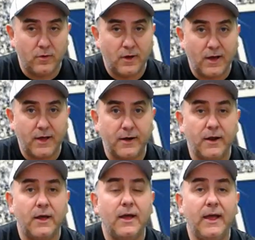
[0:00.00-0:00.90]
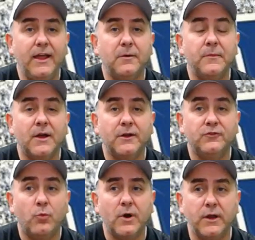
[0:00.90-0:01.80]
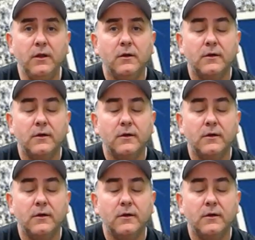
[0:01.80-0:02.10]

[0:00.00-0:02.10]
on AM 920,